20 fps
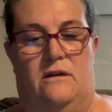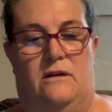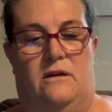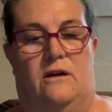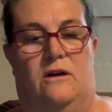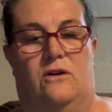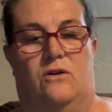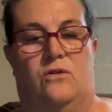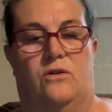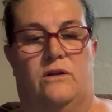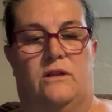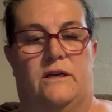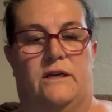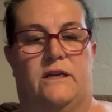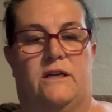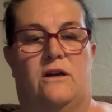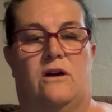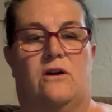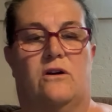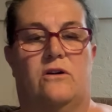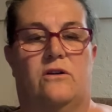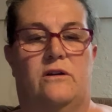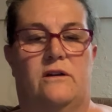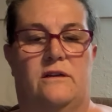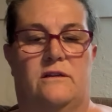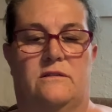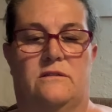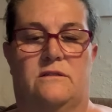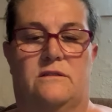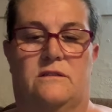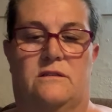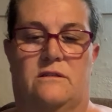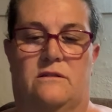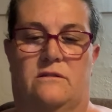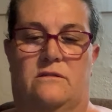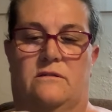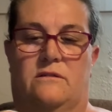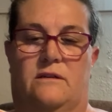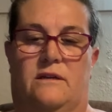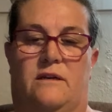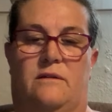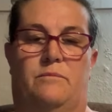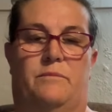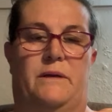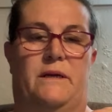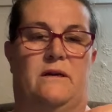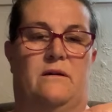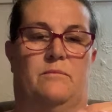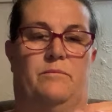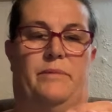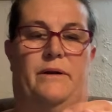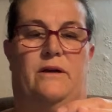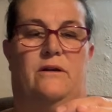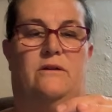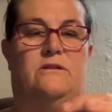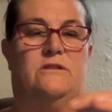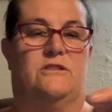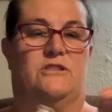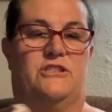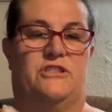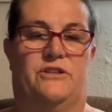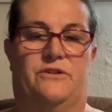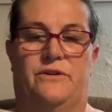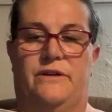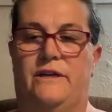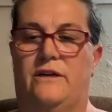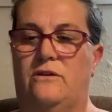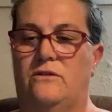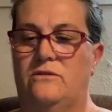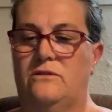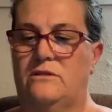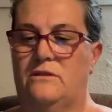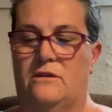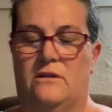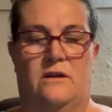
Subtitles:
acrylic yarn can be compared to Cheerios,